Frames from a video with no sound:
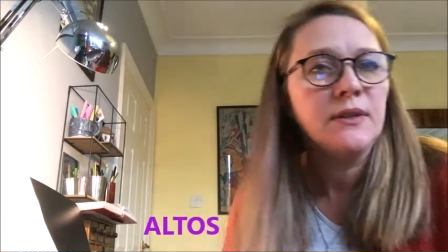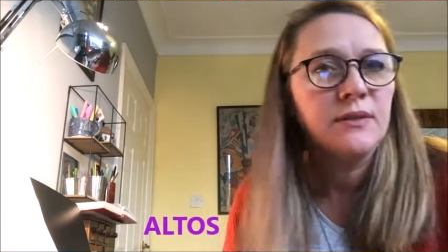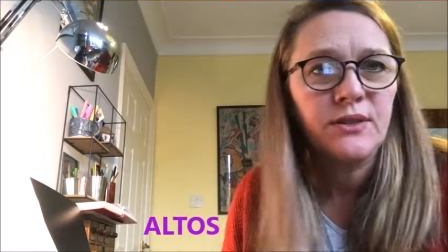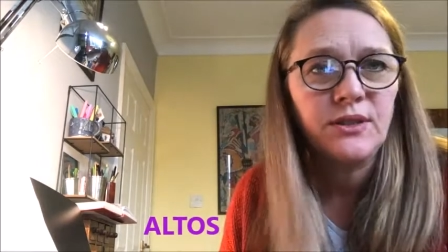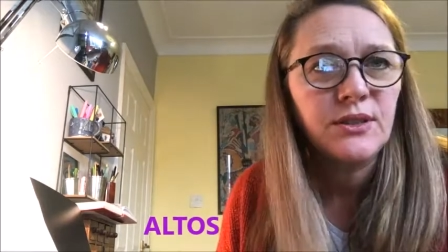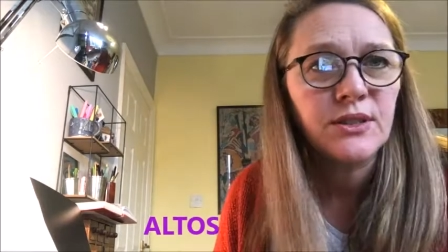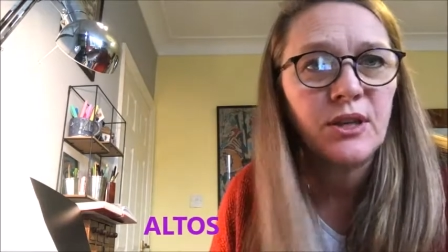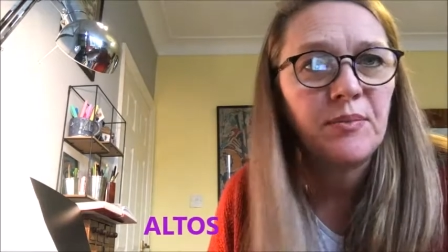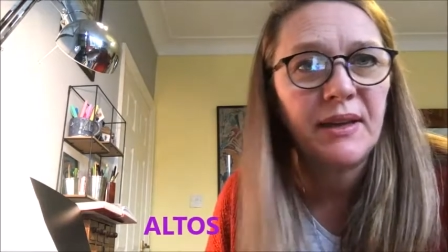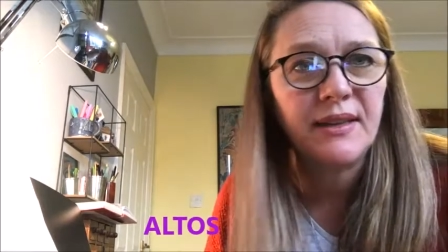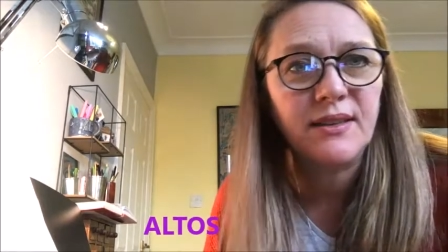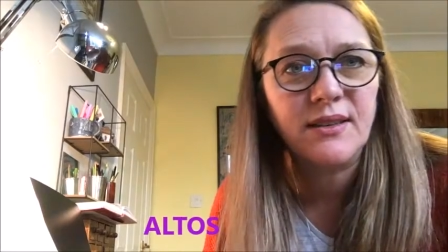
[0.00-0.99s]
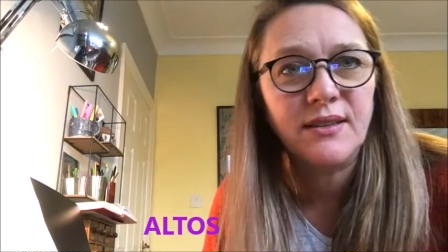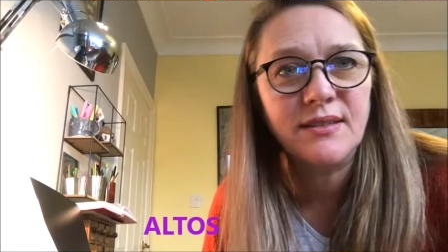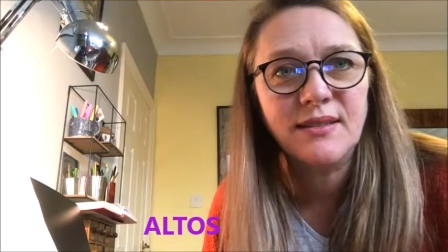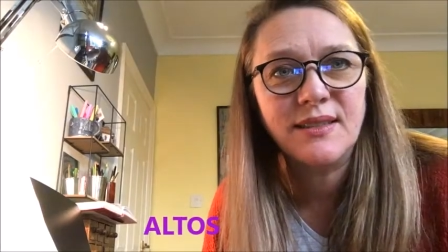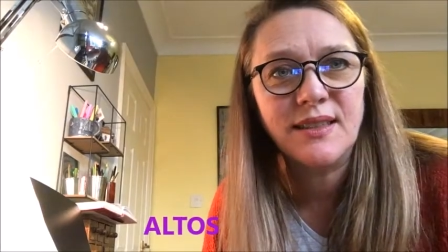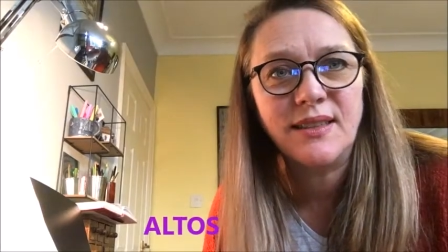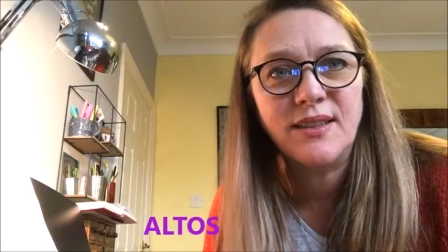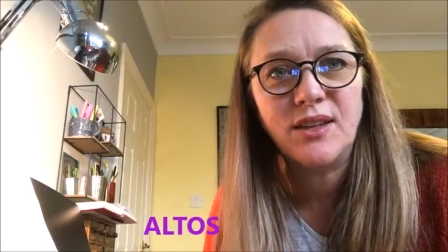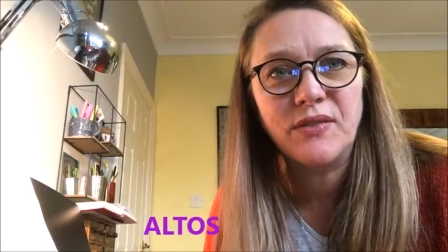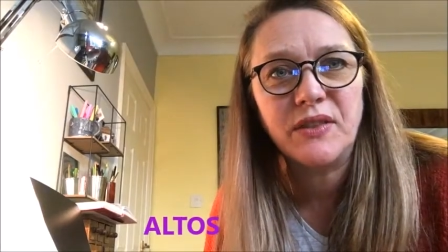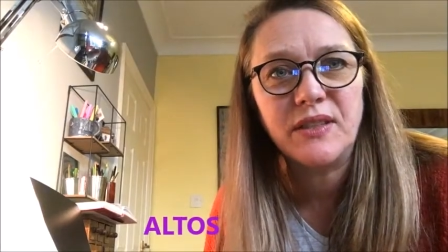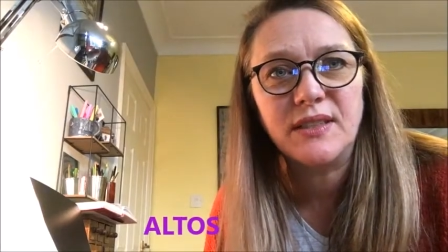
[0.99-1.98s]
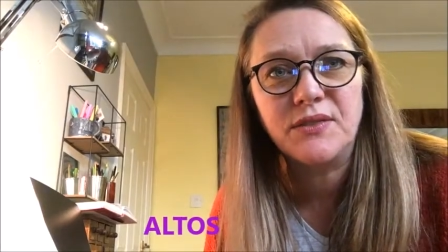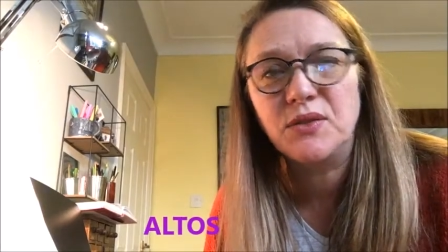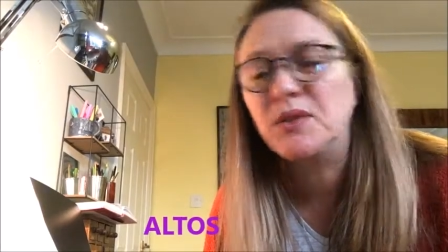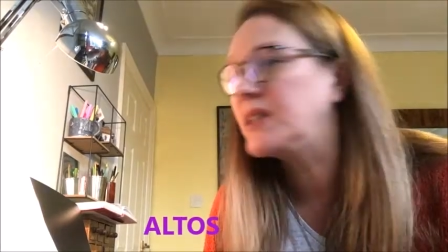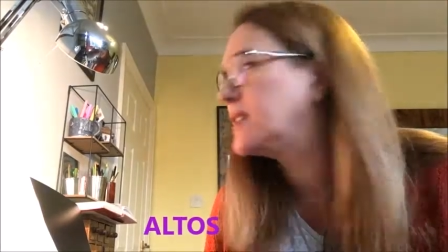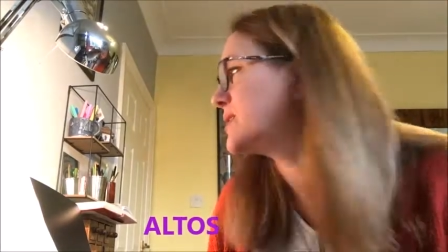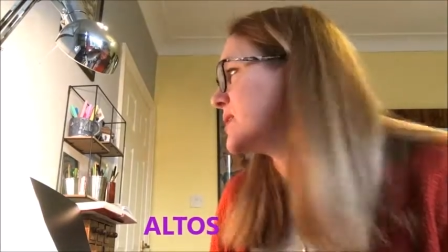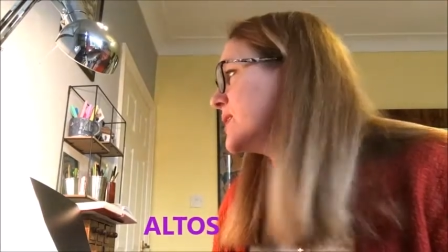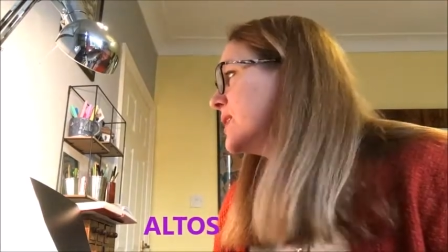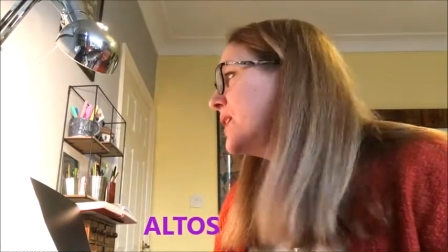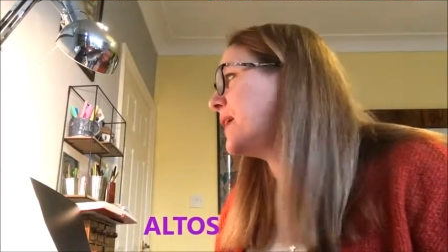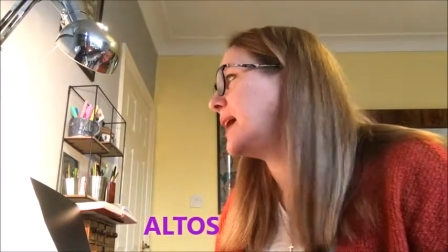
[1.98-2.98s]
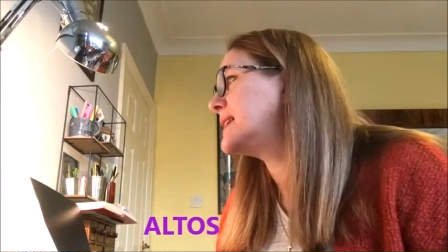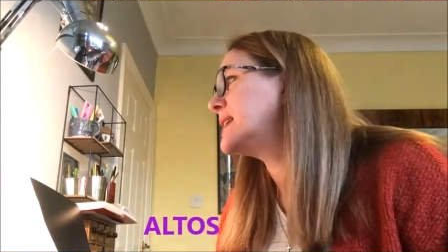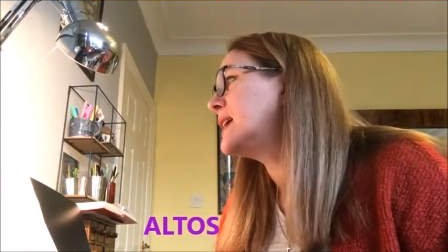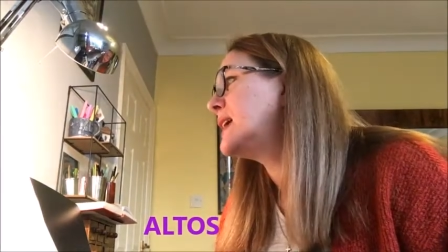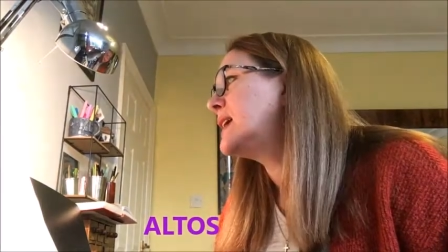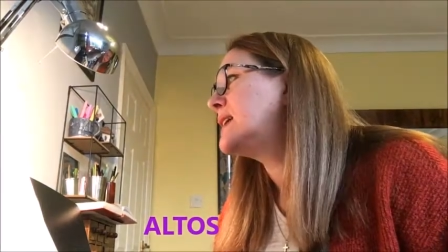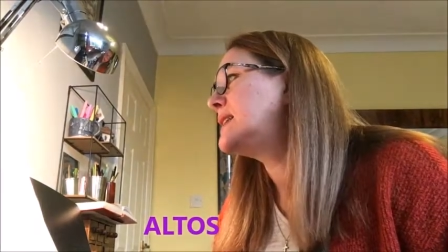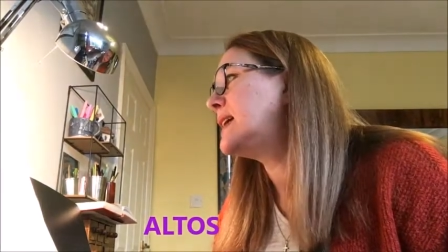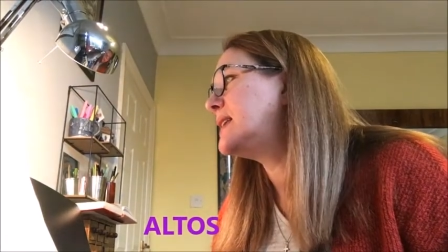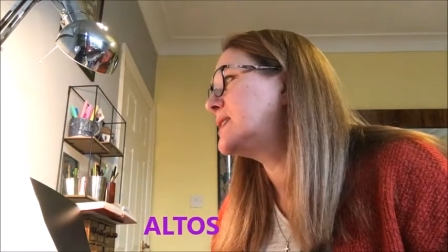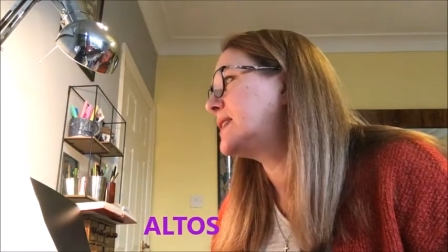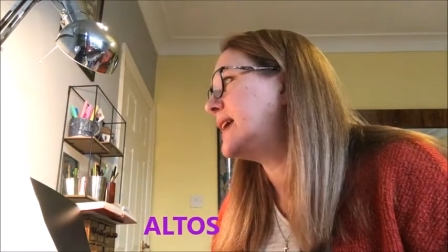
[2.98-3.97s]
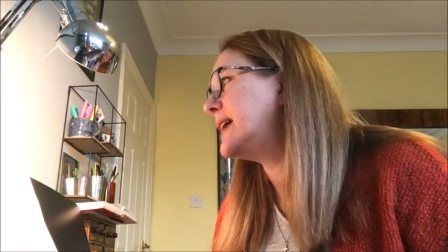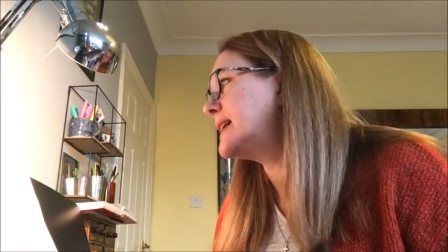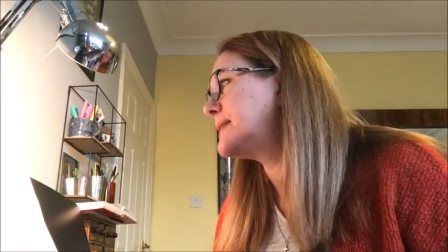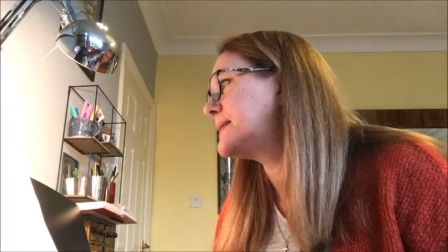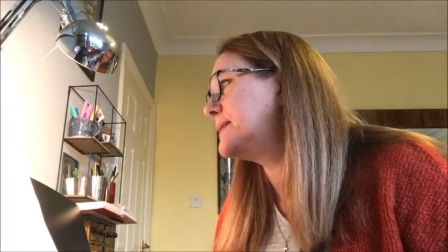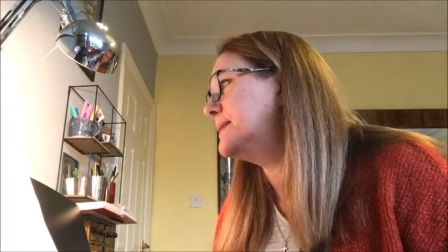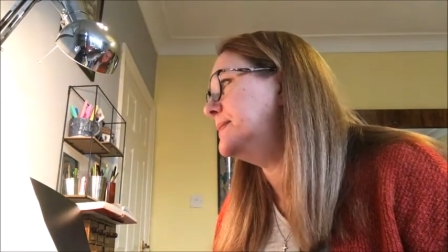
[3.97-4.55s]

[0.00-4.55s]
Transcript: So just go back and sing over this if you need to. All right, tenors on next.